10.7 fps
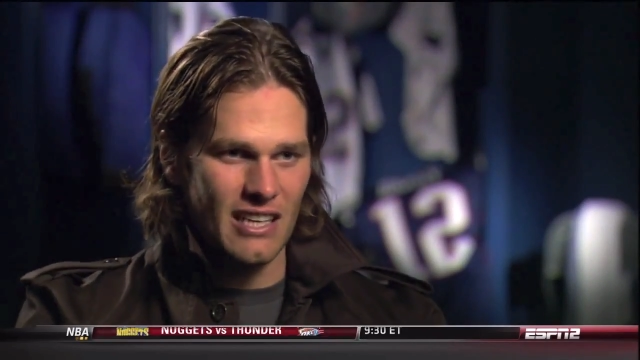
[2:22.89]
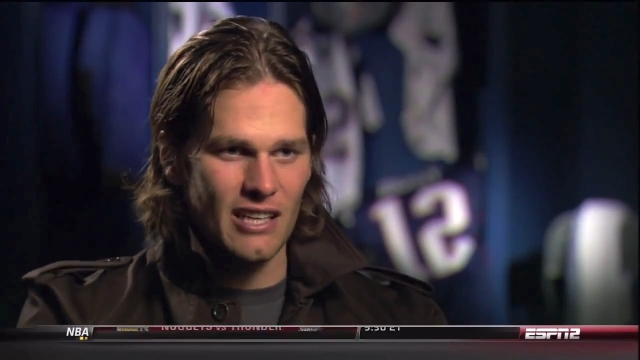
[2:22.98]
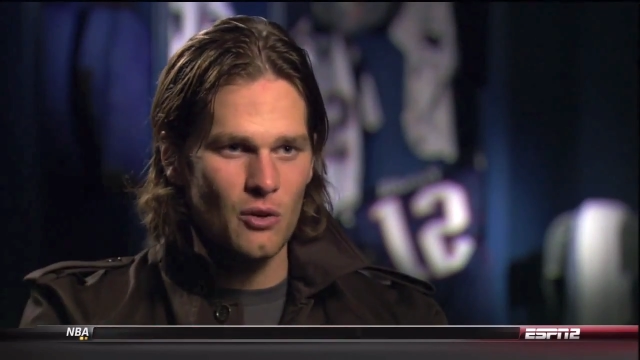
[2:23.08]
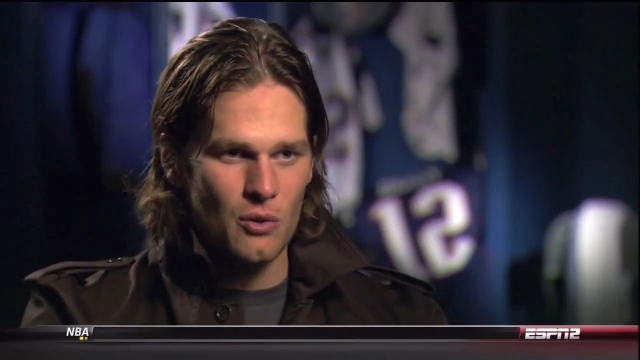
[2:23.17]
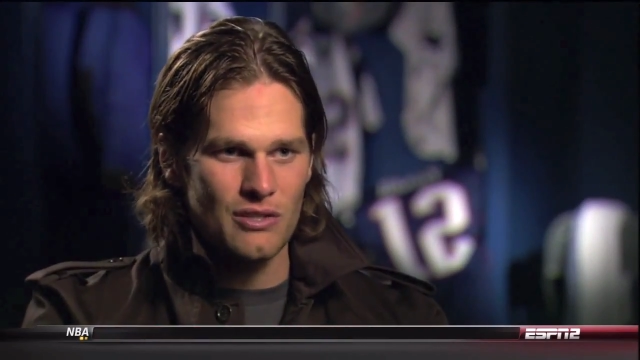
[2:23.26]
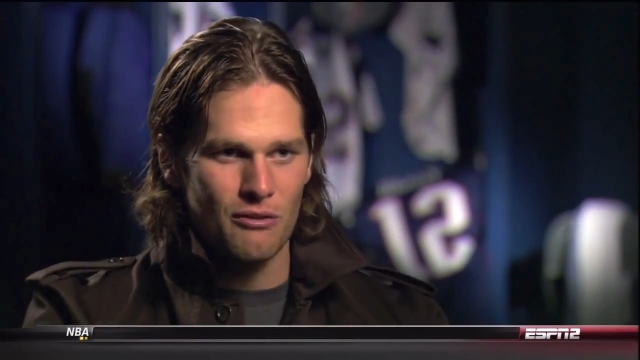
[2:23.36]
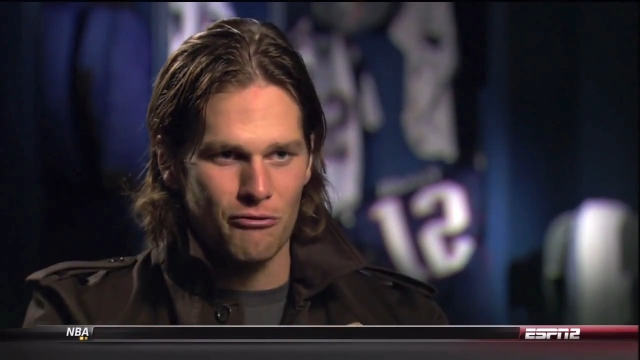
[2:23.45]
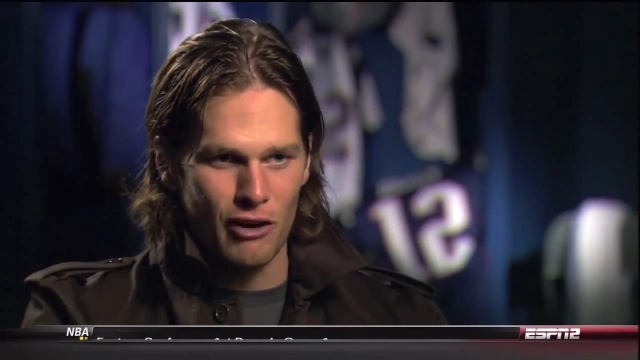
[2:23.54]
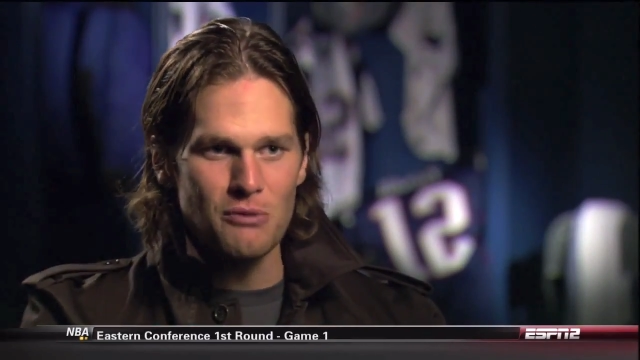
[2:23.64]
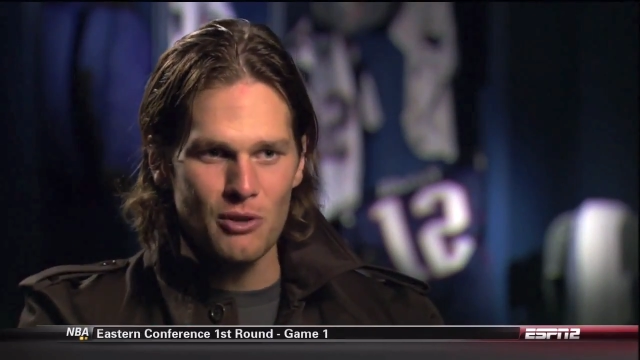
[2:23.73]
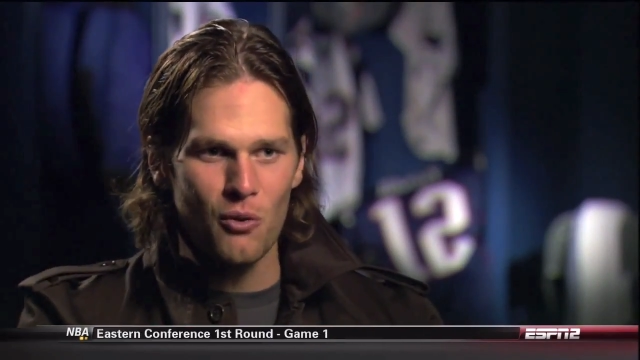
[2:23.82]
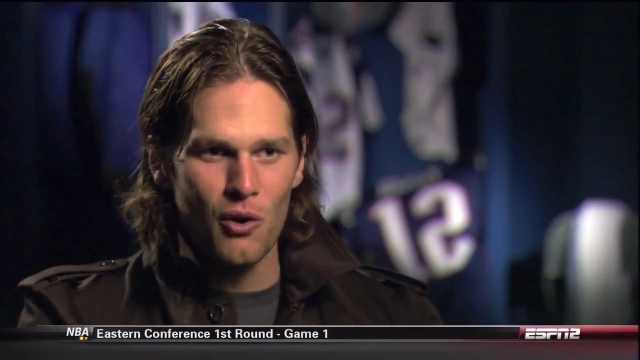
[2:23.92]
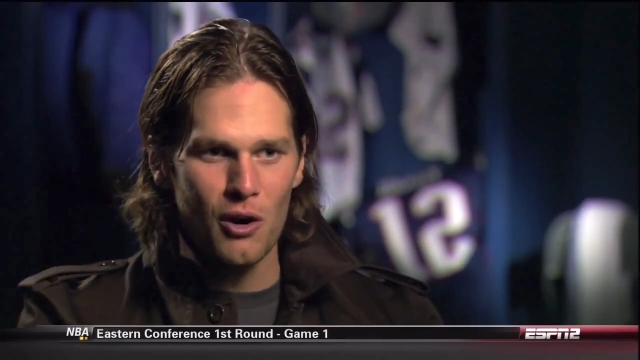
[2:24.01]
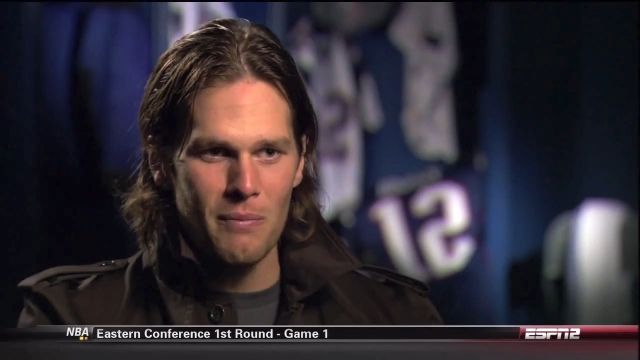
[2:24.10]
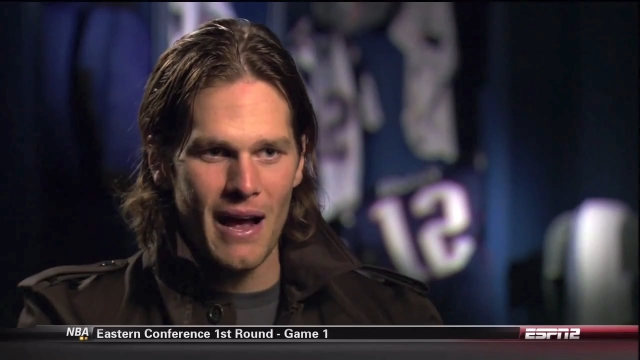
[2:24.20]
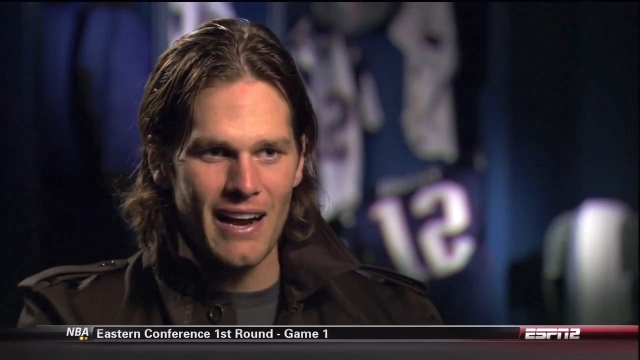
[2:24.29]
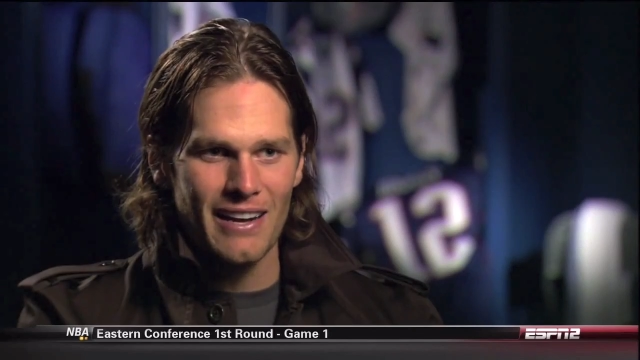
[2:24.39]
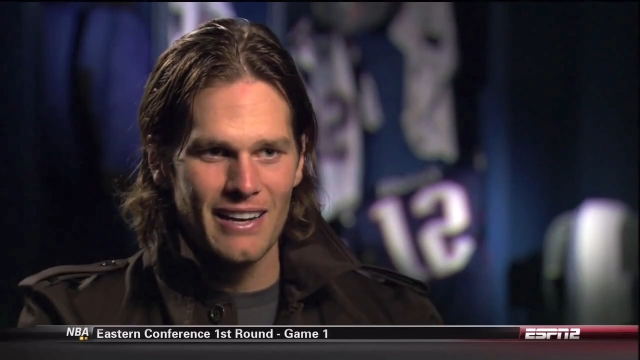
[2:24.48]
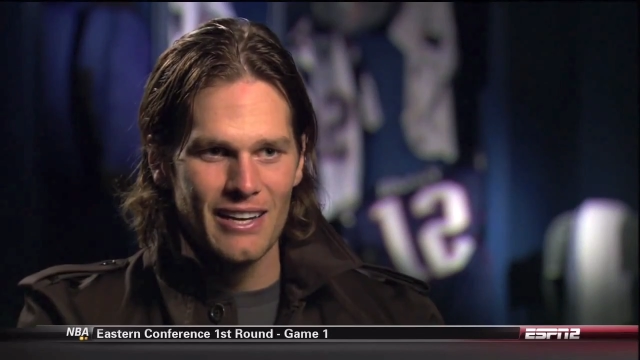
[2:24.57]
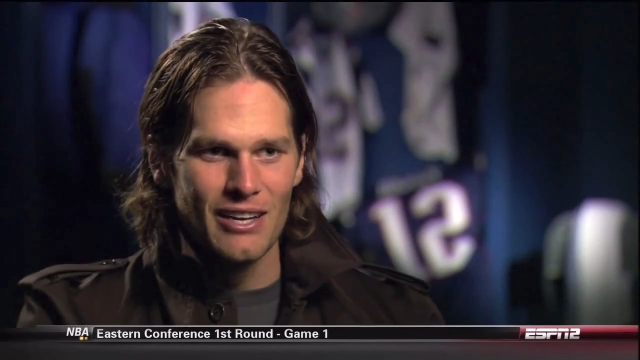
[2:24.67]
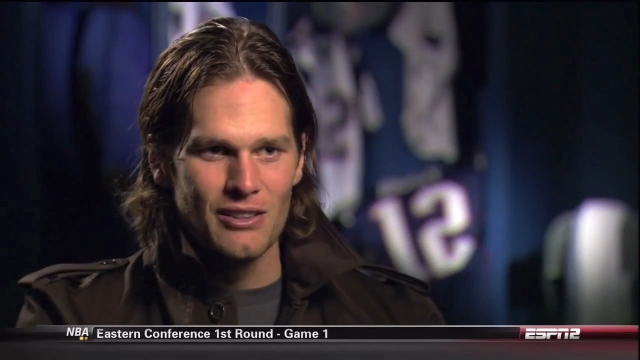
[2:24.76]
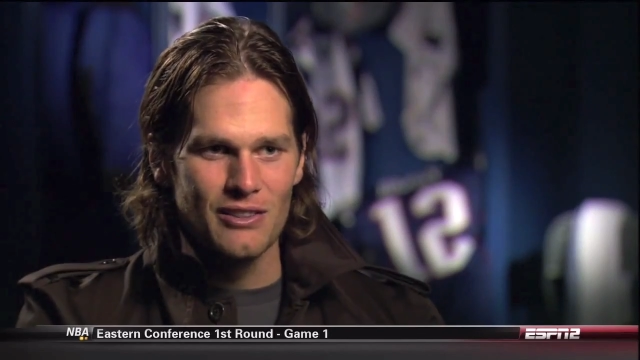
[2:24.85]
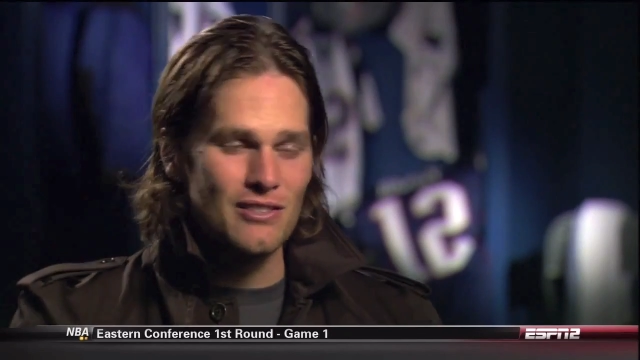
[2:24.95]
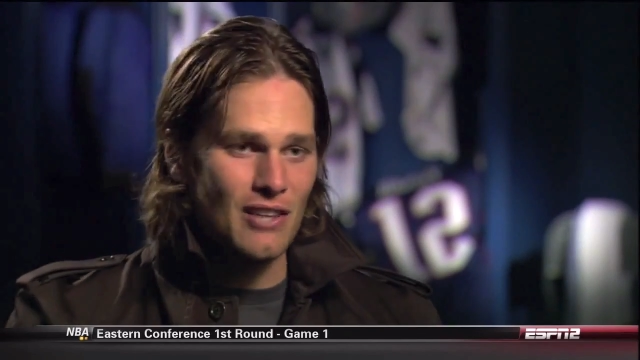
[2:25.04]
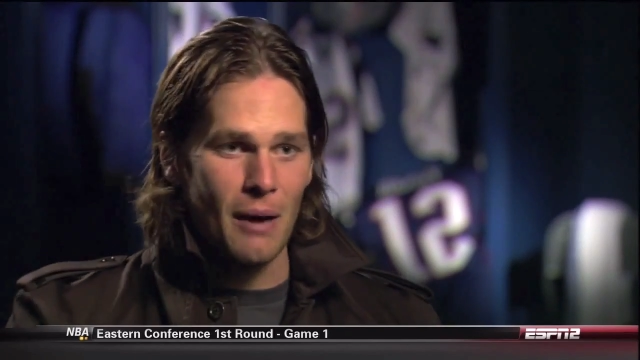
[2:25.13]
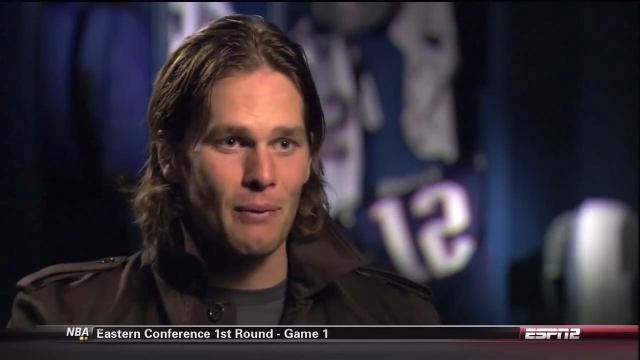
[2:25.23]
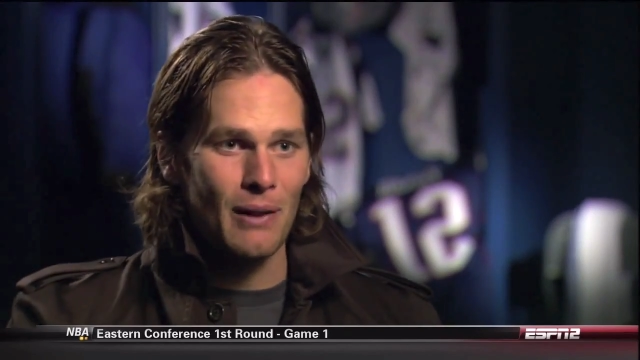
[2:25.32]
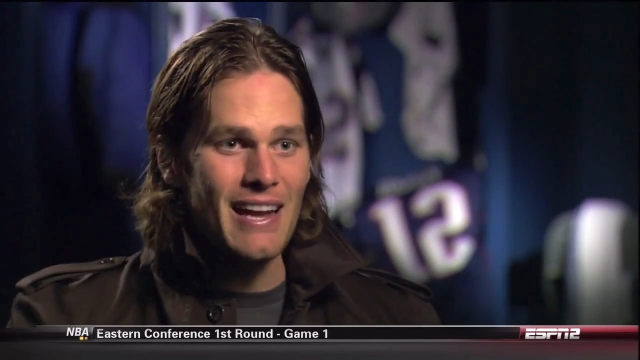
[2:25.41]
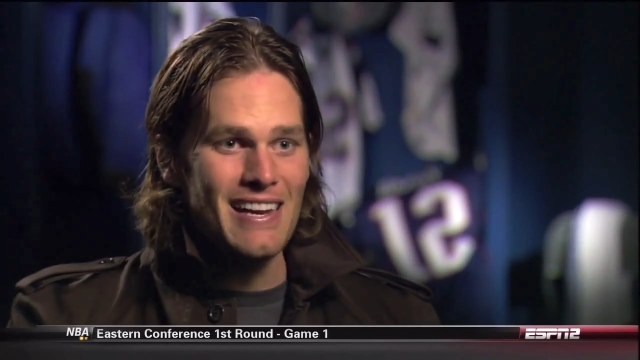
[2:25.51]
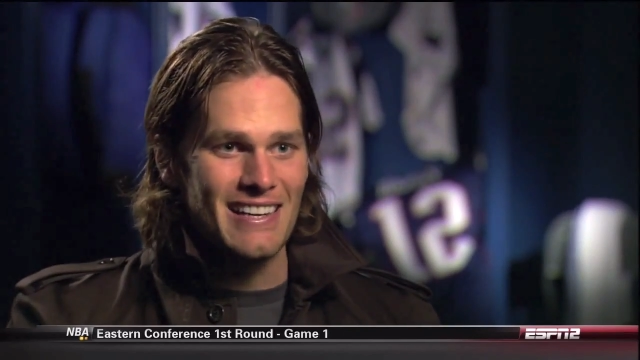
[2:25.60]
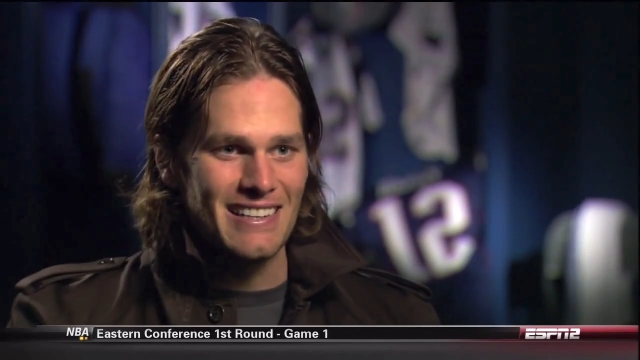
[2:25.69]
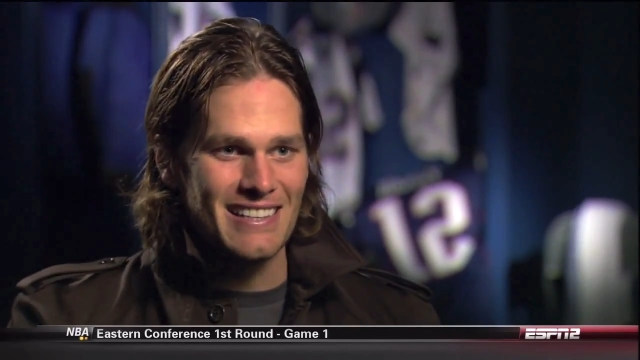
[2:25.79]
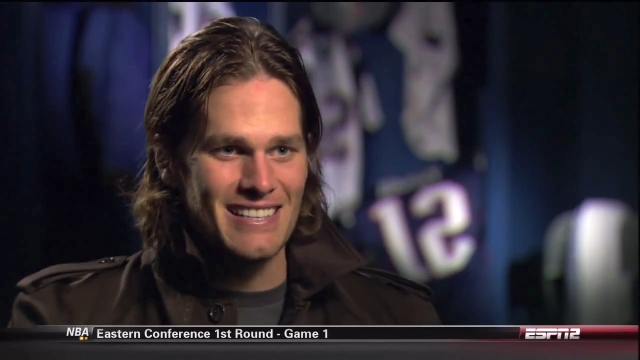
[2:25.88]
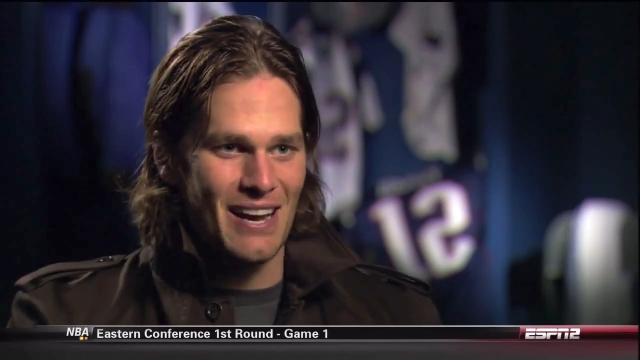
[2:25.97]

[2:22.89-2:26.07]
kid who was the freshman quarterback stop playing because